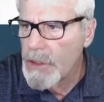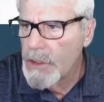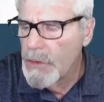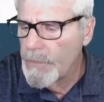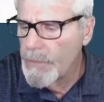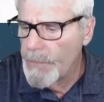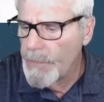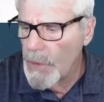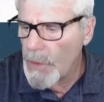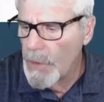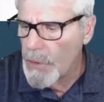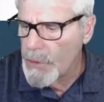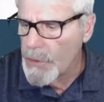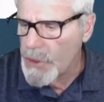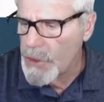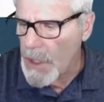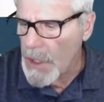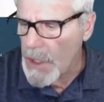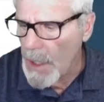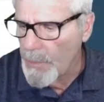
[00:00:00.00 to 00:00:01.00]
do
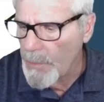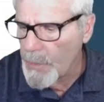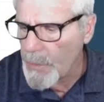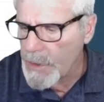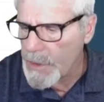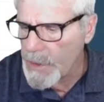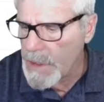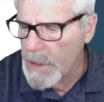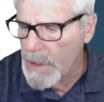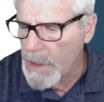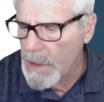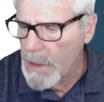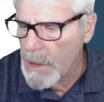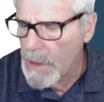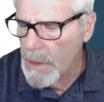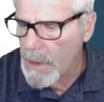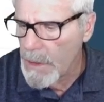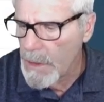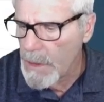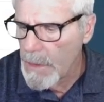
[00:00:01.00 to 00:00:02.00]
Photoshop, which is
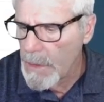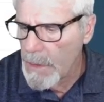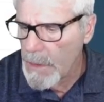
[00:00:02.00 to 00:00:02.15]
a